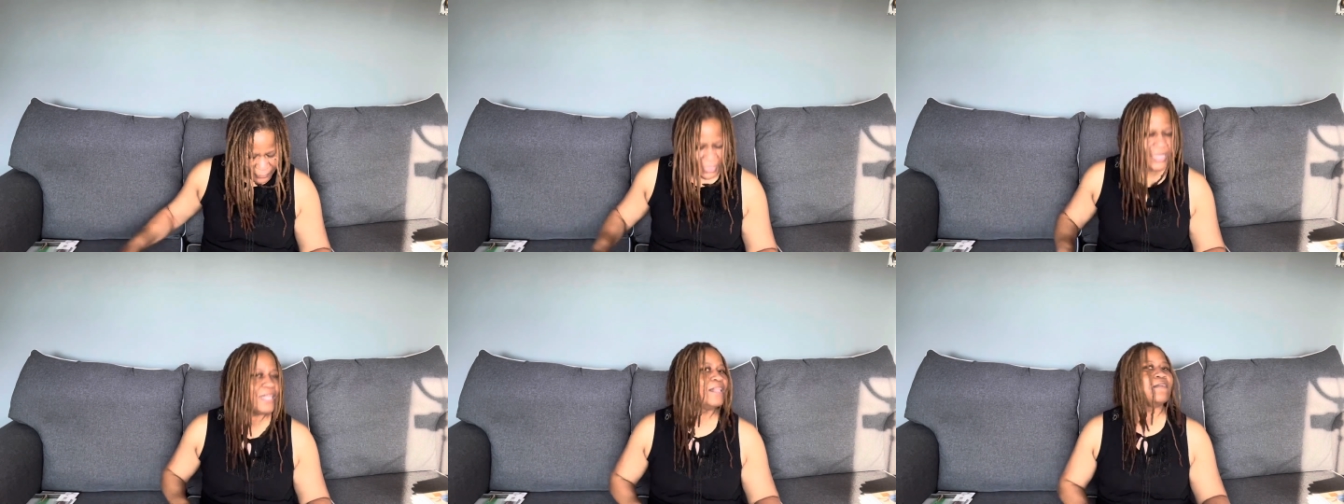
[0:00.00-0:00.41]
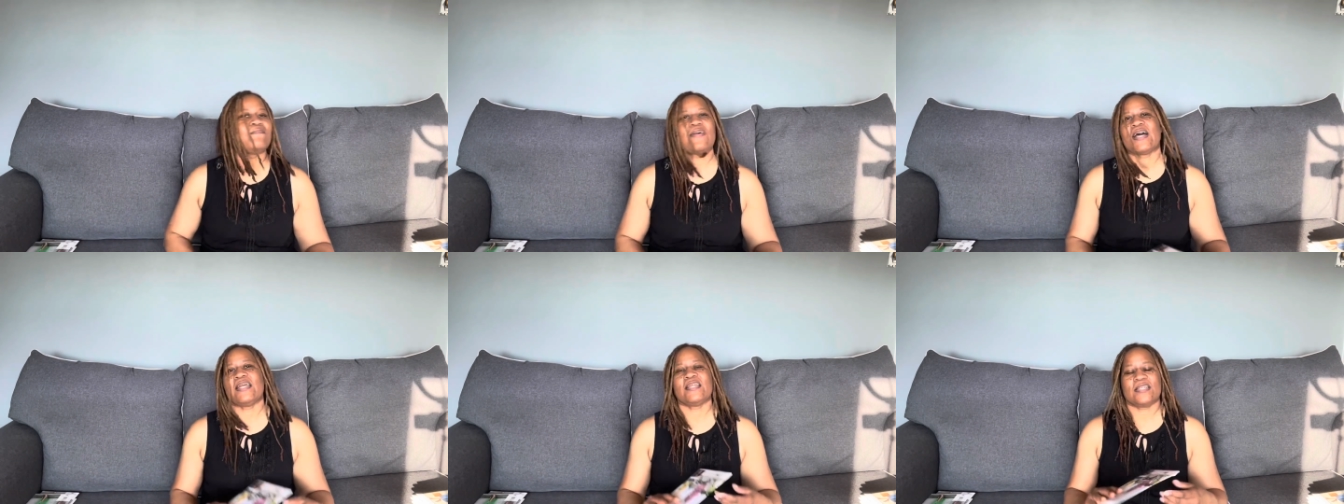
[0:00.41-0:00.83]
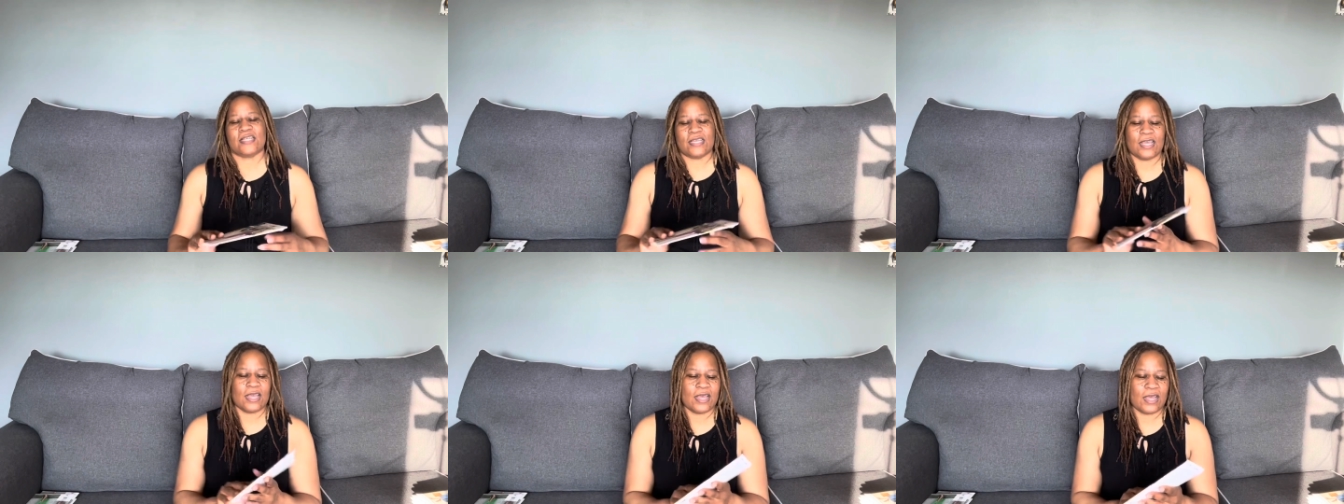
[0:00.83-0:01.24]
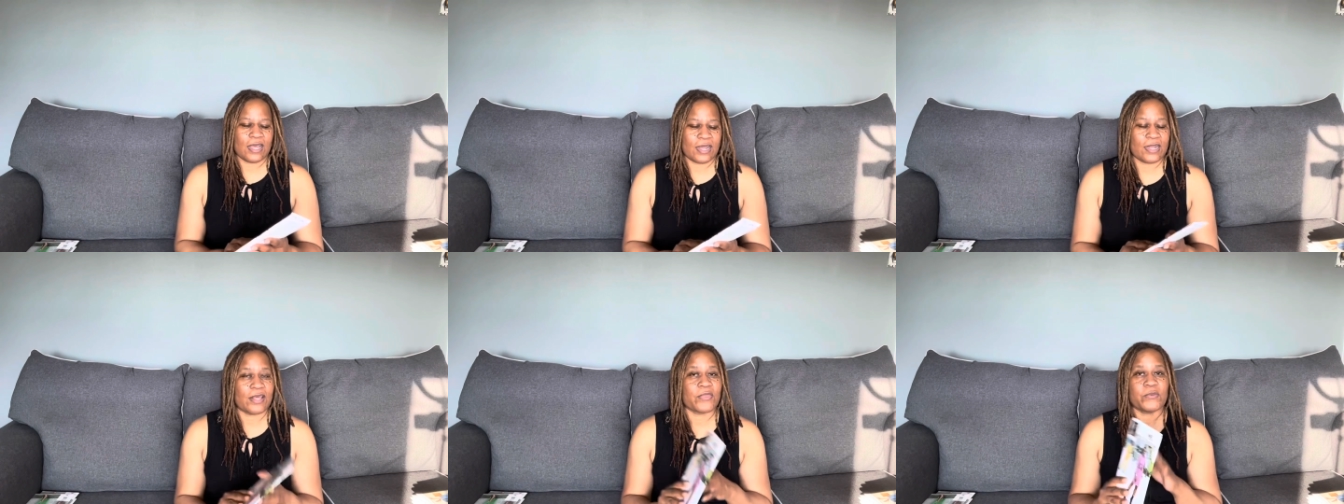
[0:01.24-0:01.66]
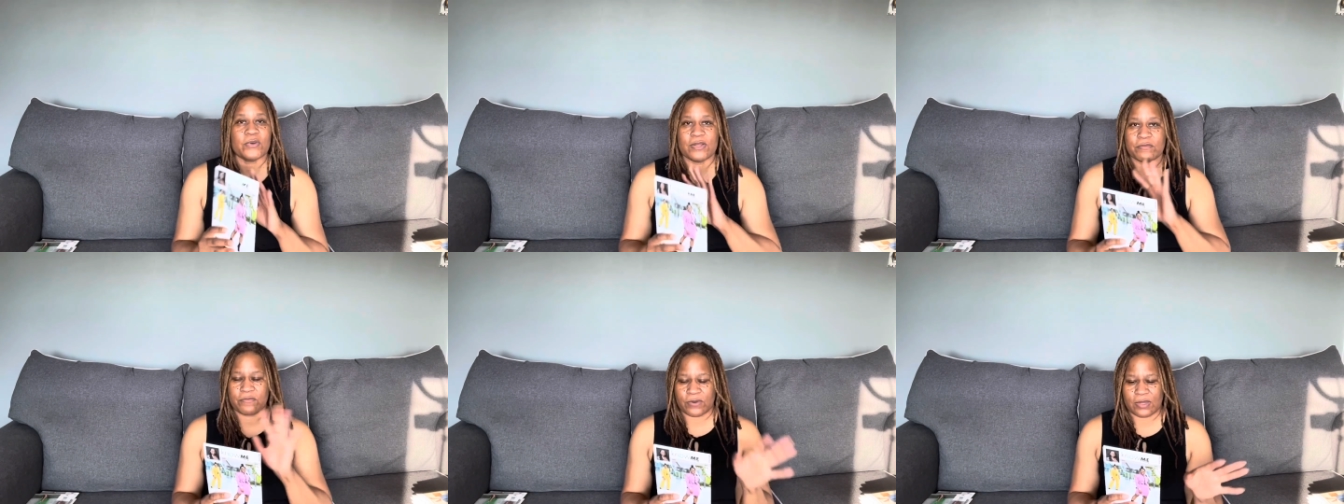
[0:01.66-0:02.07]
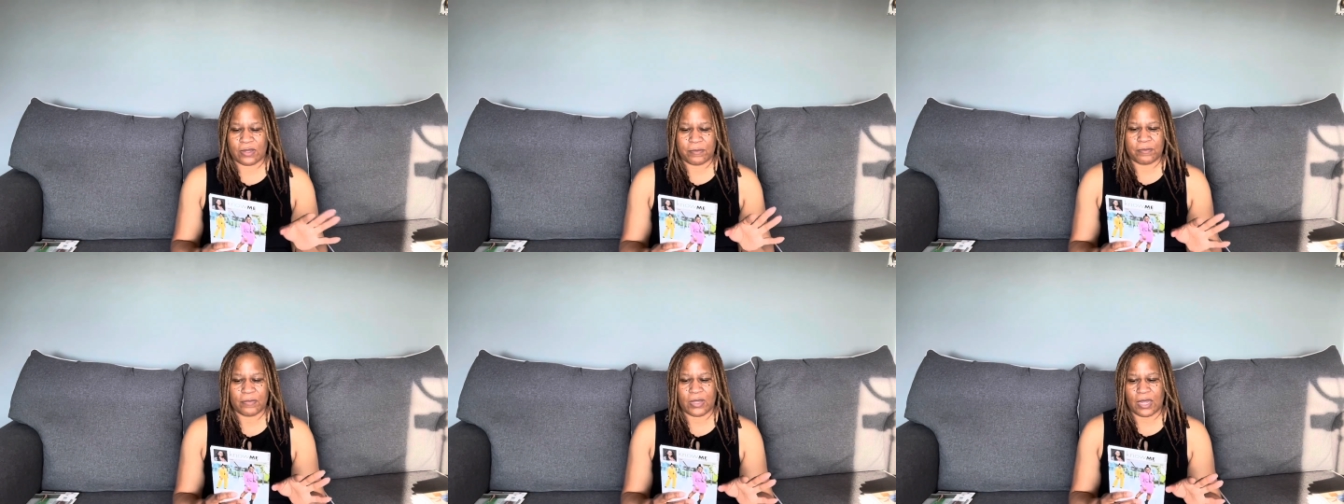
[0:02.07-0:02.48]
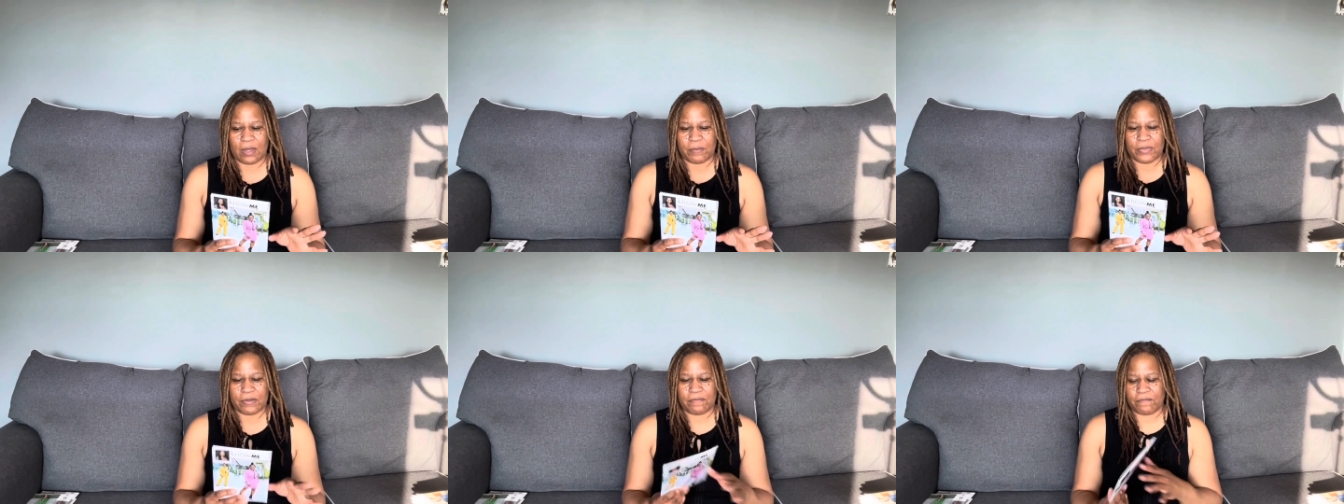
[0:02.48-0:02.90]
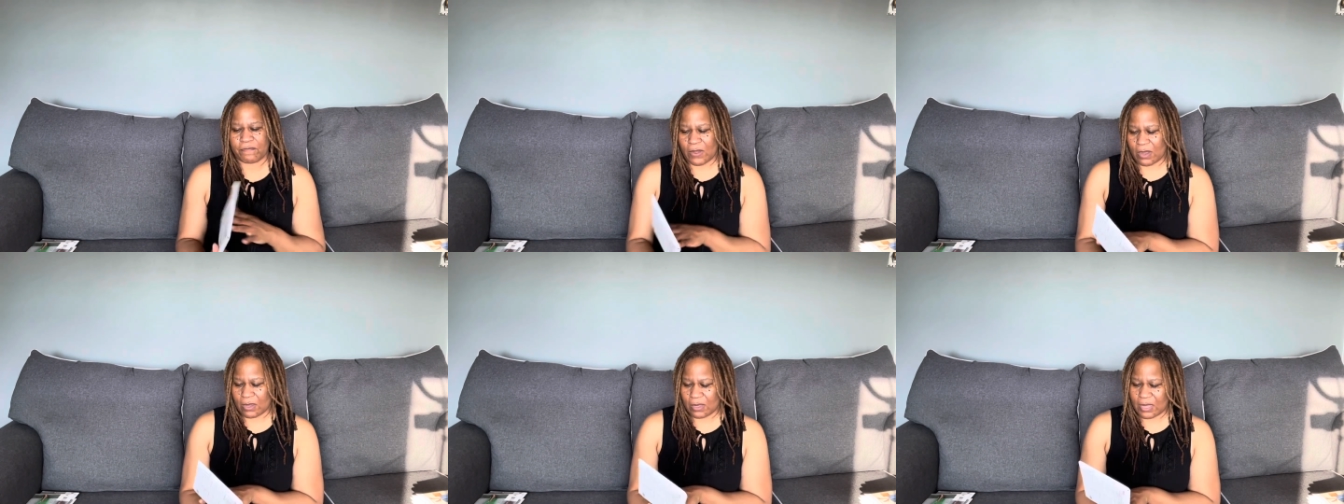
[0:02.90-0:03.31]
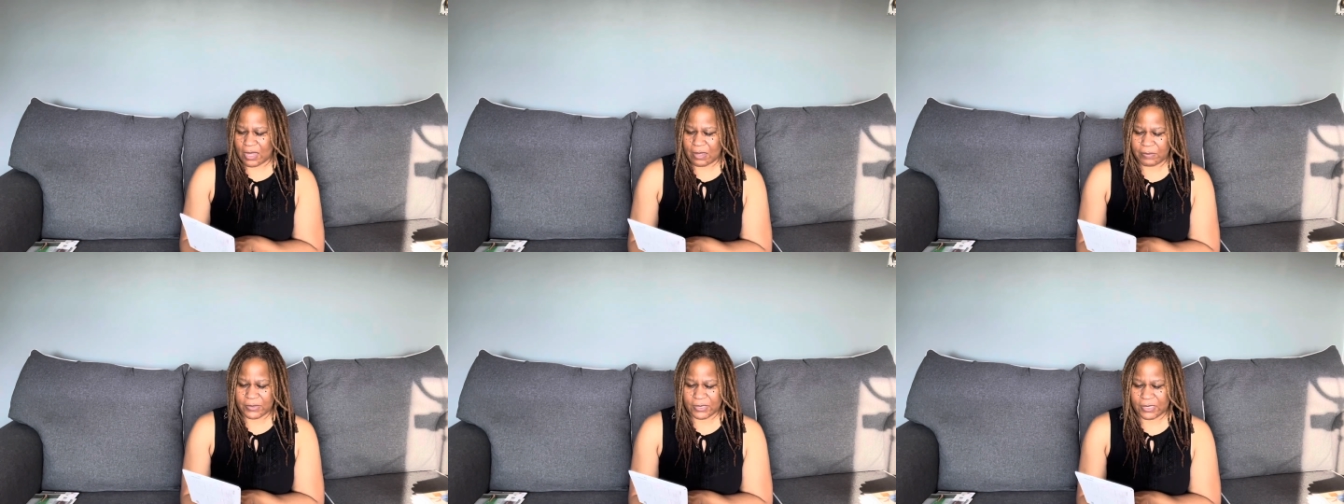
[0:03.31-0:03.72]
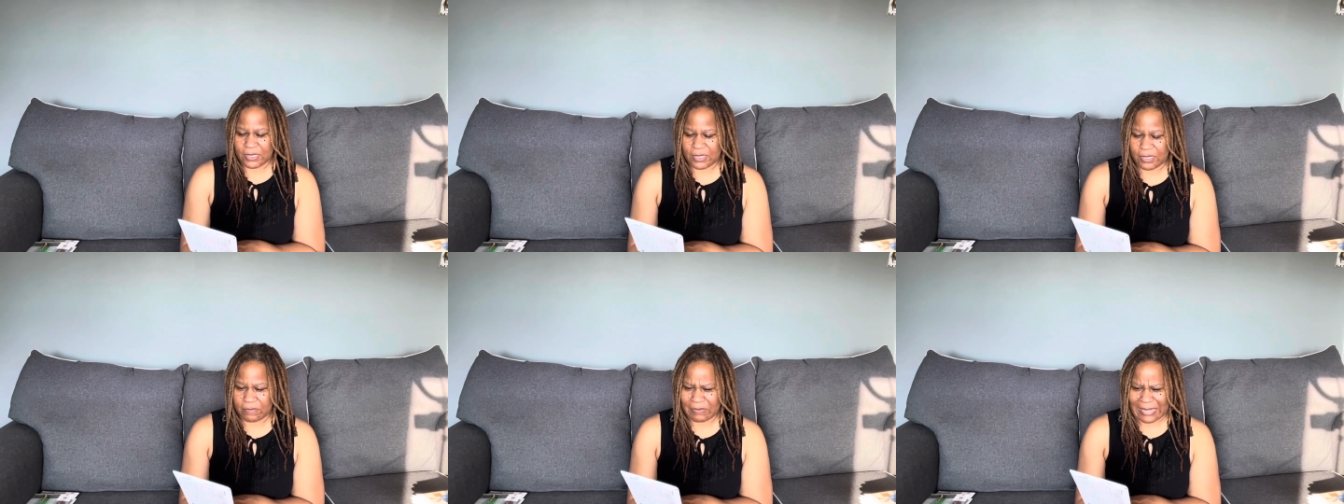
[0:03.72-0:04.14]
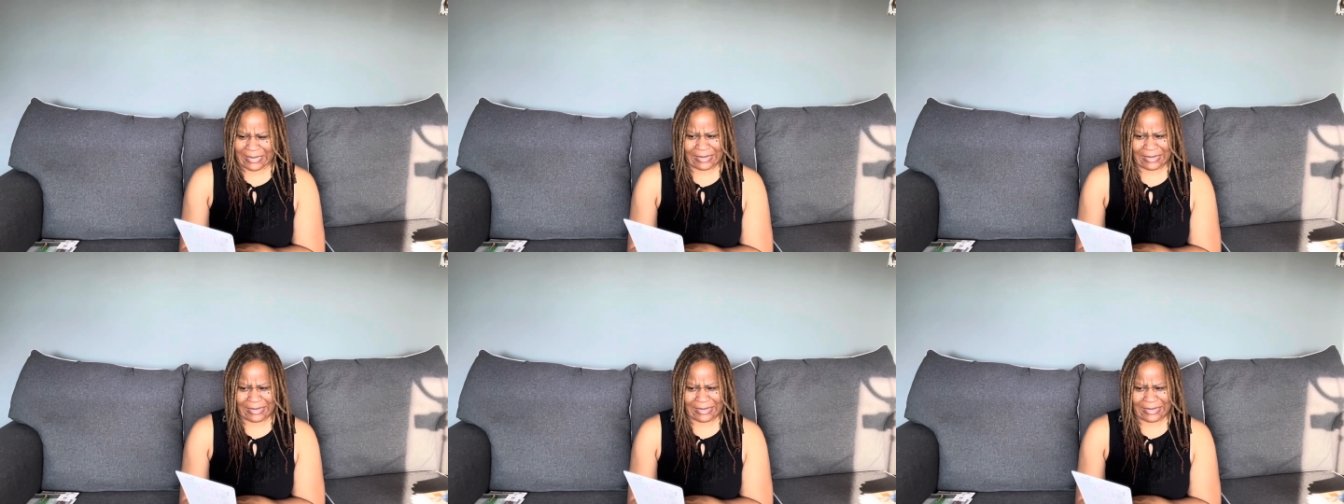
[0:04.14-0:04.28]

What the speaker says: And then finally, another one from the fall, I believe,